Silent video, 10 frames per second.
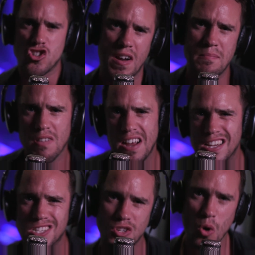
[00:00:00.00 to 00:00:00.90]
Straight
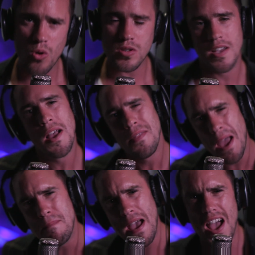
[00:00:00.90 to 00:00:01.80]
British sauce, they
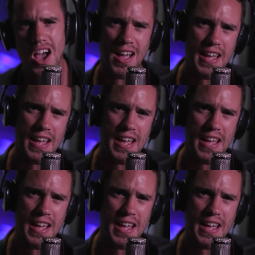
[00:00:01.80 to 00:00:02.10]
better